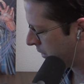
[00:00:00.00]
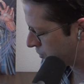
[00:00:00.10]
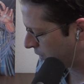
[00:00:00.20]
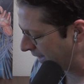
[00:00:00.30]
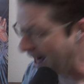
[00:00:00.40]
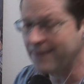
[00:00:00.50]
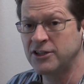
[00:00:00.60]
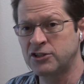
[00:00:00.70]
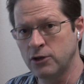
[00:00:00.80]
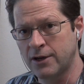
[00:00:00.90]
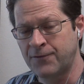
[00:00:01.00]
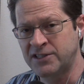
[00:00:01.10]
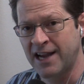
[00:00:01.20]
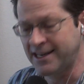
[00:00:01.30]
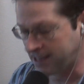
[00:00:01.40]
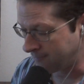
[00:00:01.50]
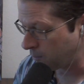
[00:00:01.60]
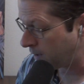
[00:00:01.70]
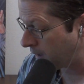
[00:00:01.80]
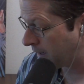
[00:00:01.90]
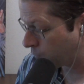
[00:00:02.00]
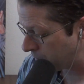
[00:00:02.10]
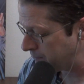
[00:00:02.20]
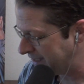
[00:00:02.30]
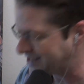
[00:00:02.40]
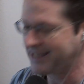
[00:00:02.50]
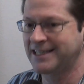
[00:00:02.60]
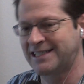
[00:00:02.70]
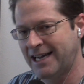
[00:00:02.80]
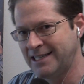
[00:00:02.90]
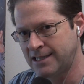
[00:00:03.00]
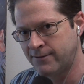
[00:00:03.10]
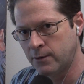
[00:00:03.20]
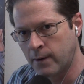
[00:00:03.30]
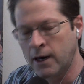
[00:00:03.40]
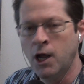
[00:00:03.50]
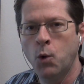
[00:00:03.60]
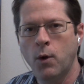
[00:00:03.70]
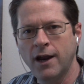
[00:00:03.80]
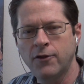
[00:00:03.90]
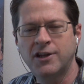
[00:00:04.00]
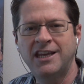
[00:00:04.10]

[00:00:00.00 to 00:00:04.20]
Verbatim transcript: So, a lot of us are looking for signs everywhere and we're missing signs everywhere. One other